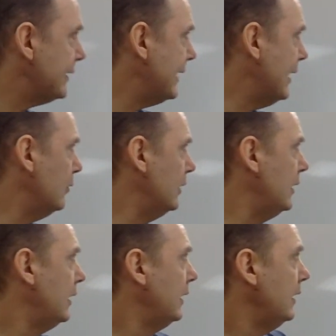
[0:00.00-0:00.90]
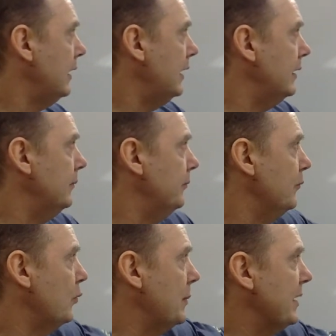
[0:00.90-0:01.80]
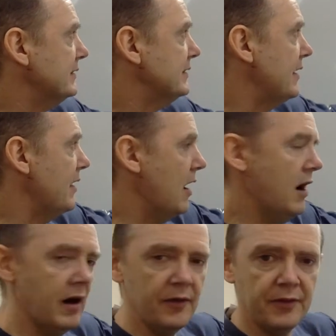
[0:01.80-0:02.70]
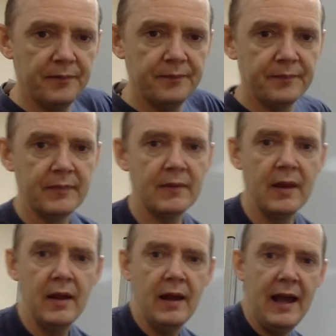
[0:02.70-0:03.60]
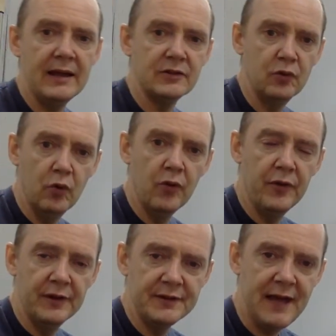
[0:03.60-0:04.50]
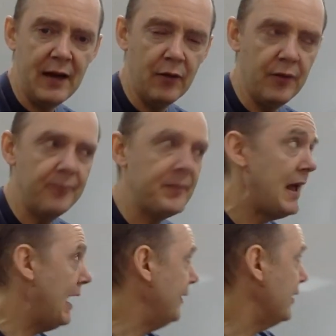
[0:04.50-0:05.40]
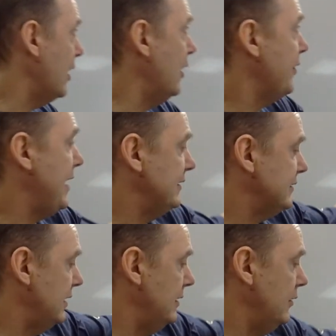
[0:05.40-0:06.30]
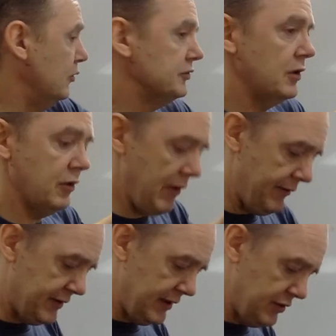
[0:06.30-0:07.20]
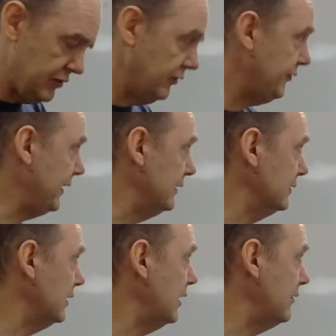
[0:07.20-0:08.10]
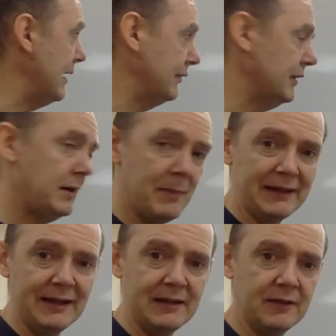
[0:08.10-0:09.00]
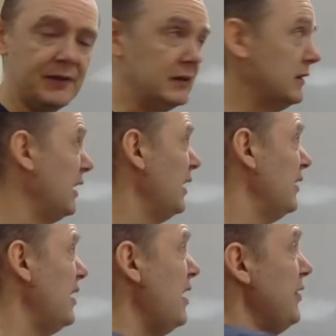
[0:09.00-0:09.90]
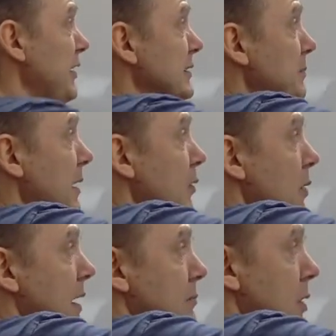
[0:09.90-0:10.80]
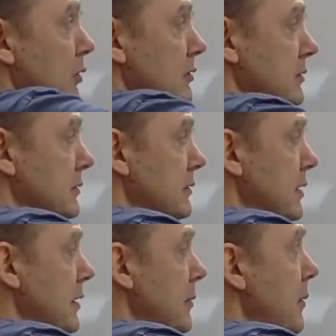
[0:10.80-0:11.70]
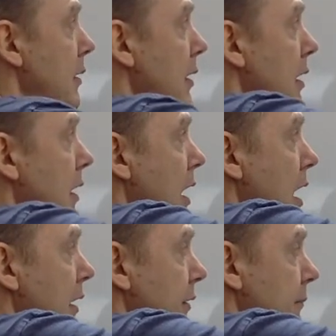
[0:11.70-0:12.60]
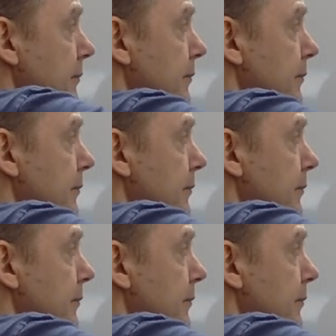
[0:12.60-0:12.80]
Now, we might say the Earth has a north and a south, and the Earth has also a gravitational field around it, a magnetic field. The Earth is, by the way, molten iron,